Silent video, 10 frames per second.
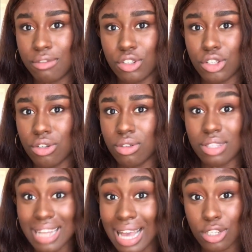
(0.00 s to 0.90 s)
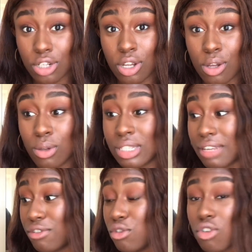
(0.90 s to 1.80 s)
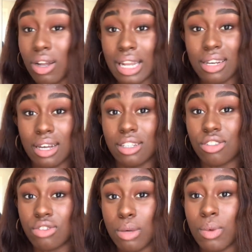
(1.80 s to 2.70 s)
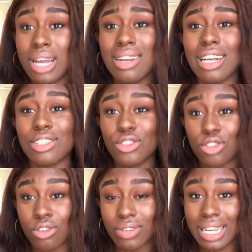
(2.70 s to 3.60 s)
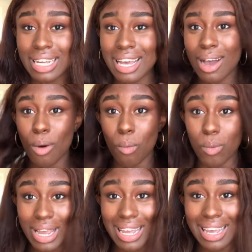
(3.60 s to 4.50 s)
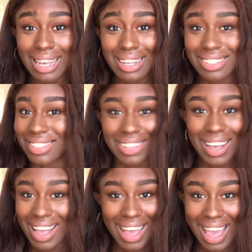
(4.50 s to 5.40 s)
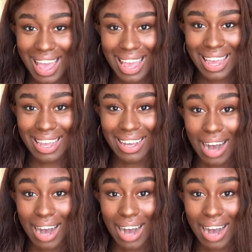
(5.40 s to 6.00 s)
If you do nice clothes, if you got like nice streetwear, nice jewelry, wigs, hey,